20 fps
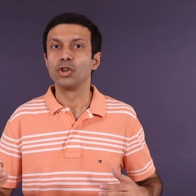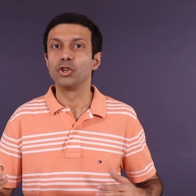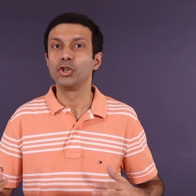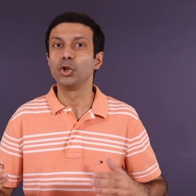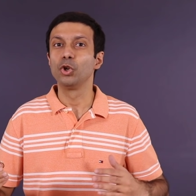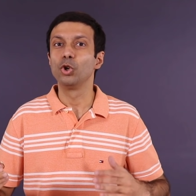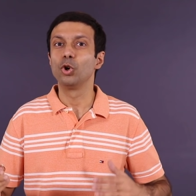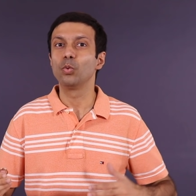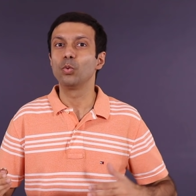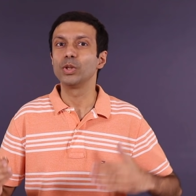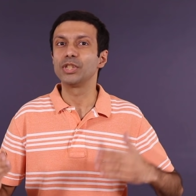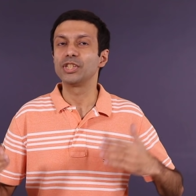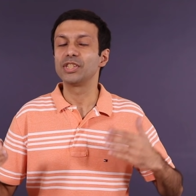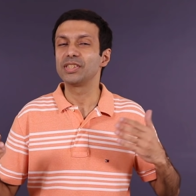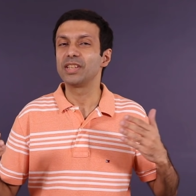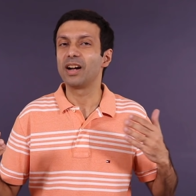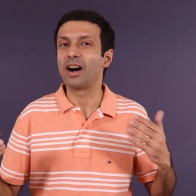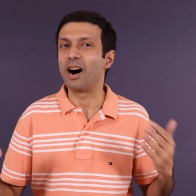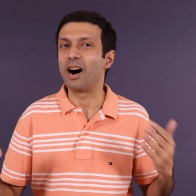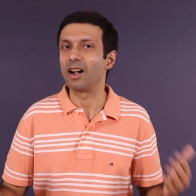Do you know which
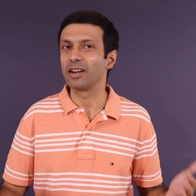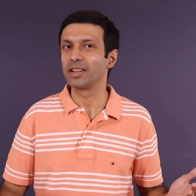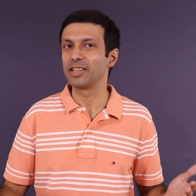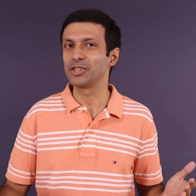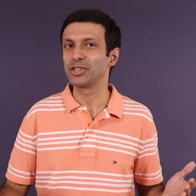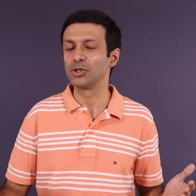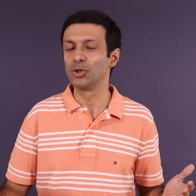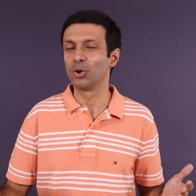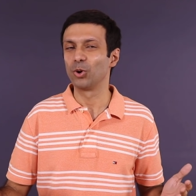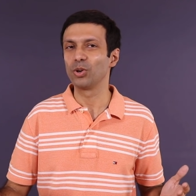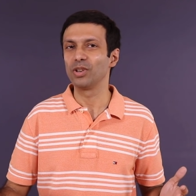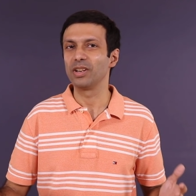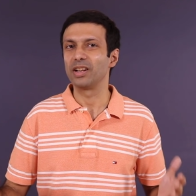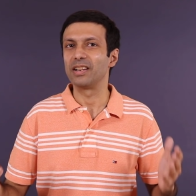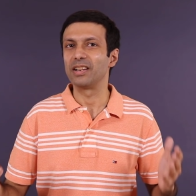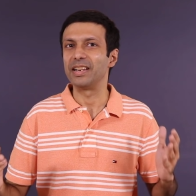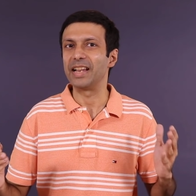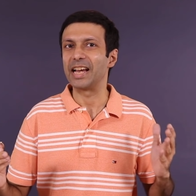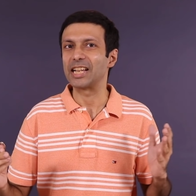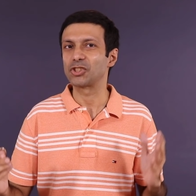is the hardest known
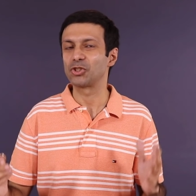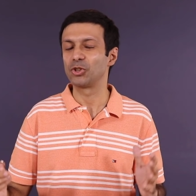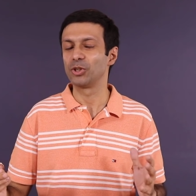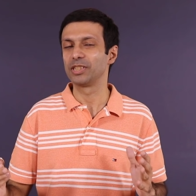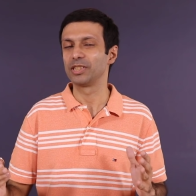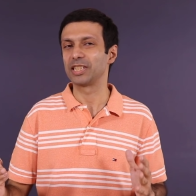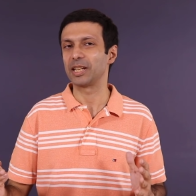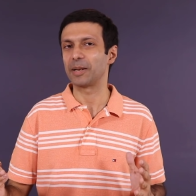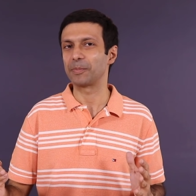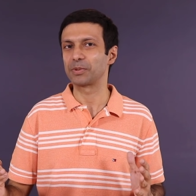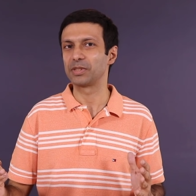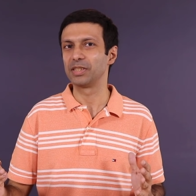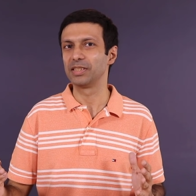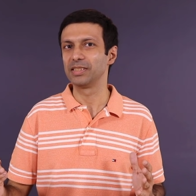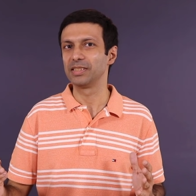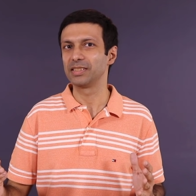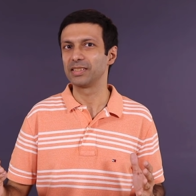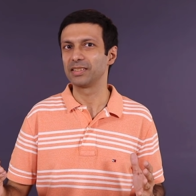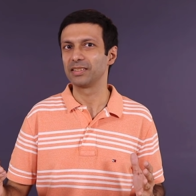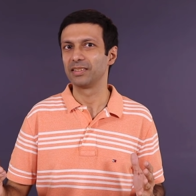natural
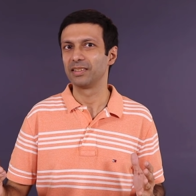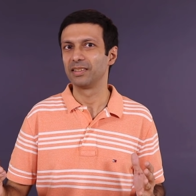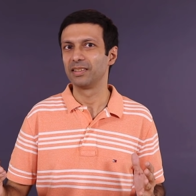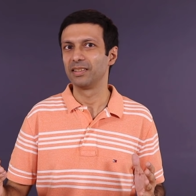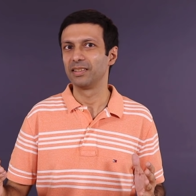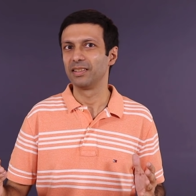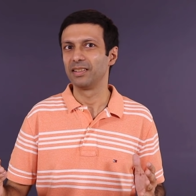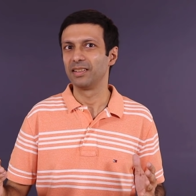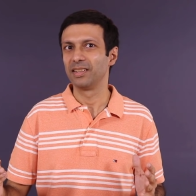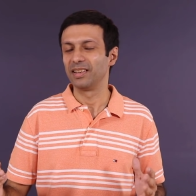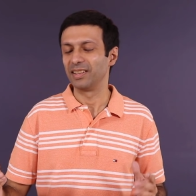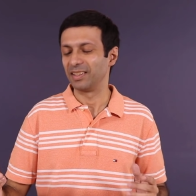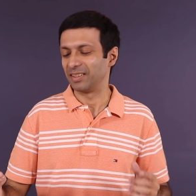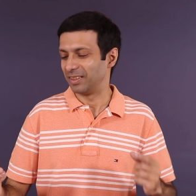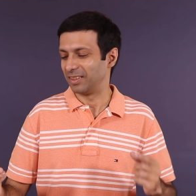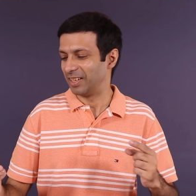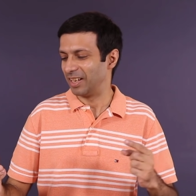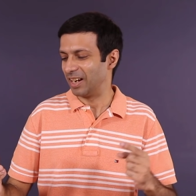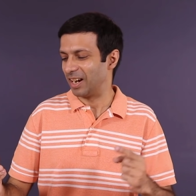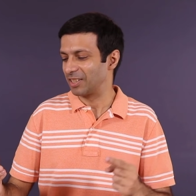substance?
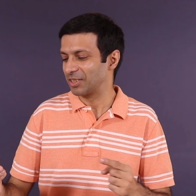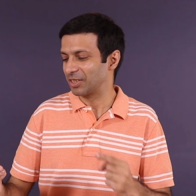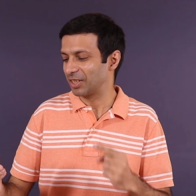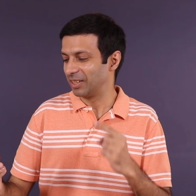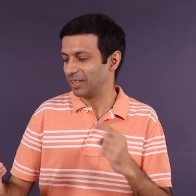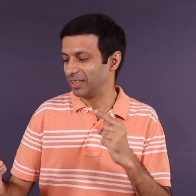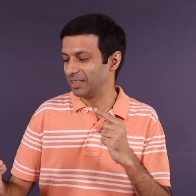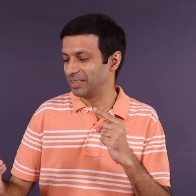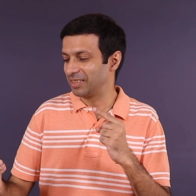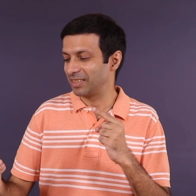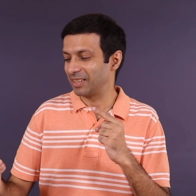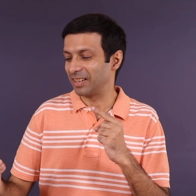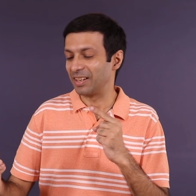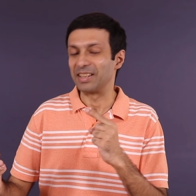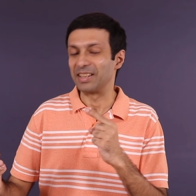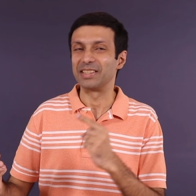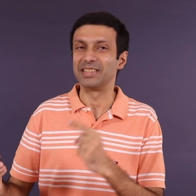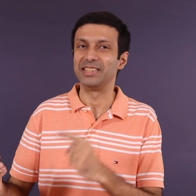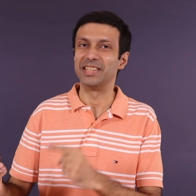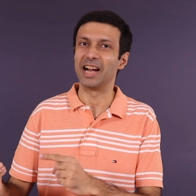The answer is
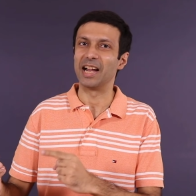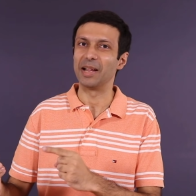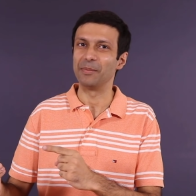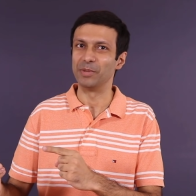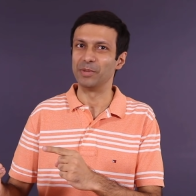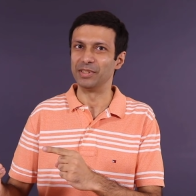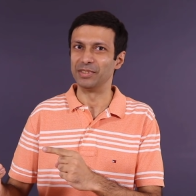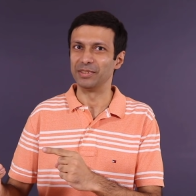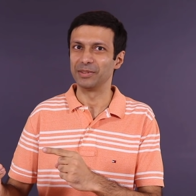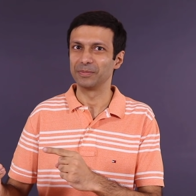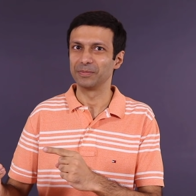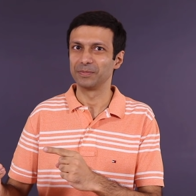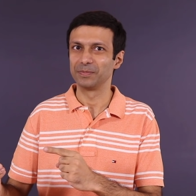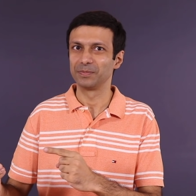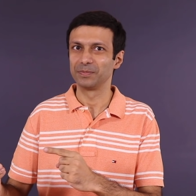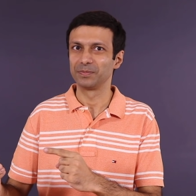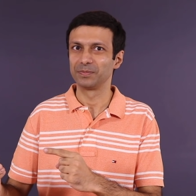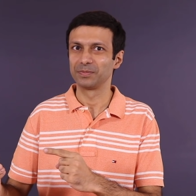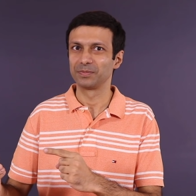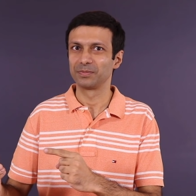diamond.
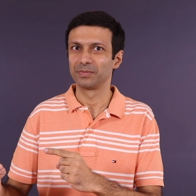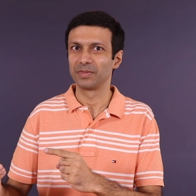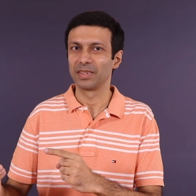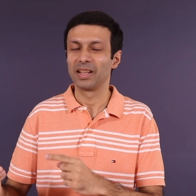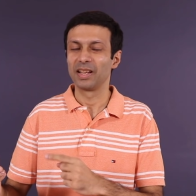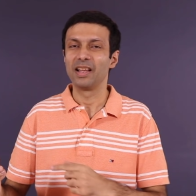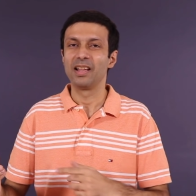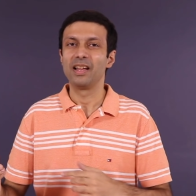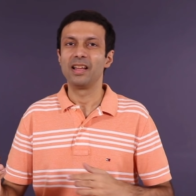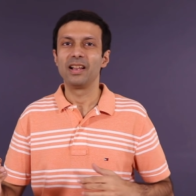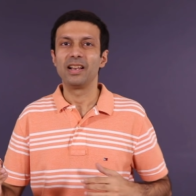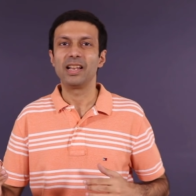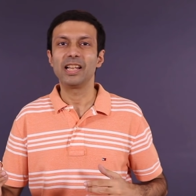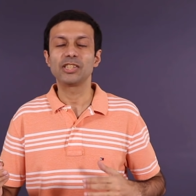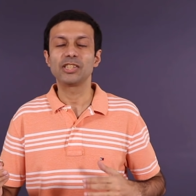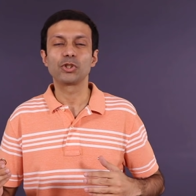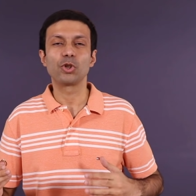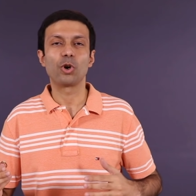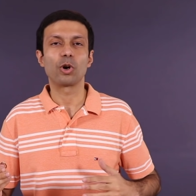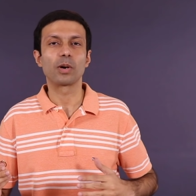
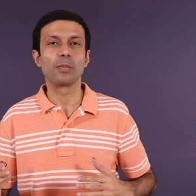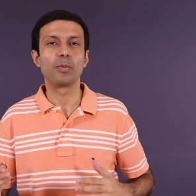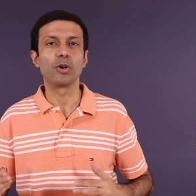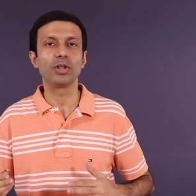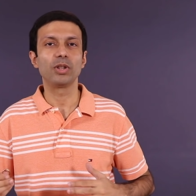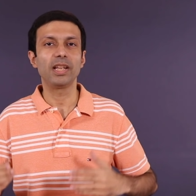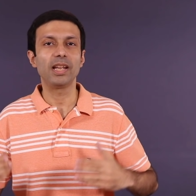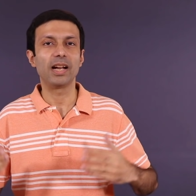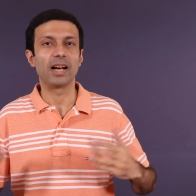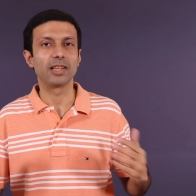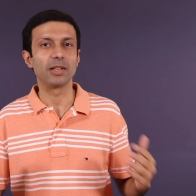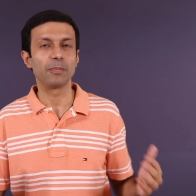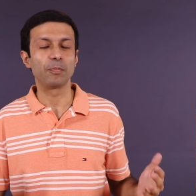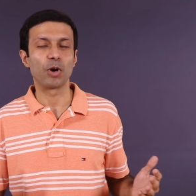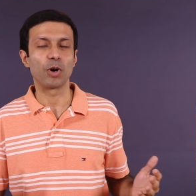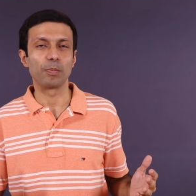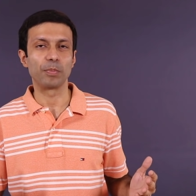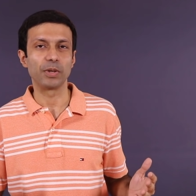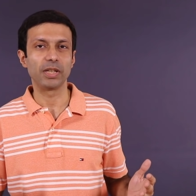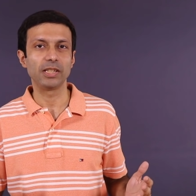Let's talk about the other
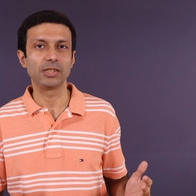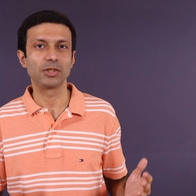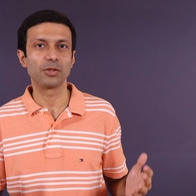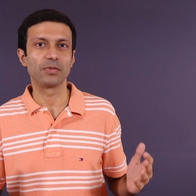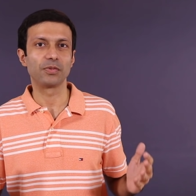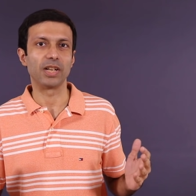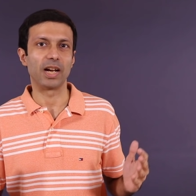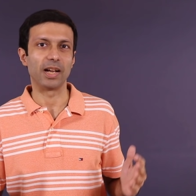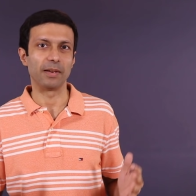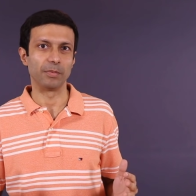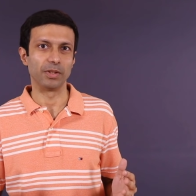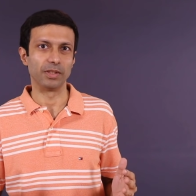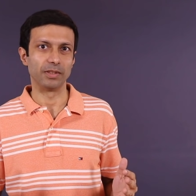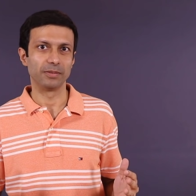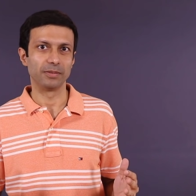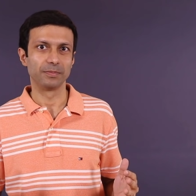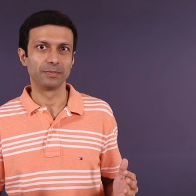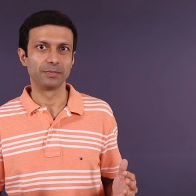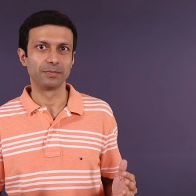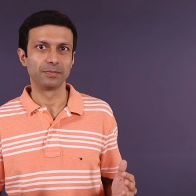properties of diamond.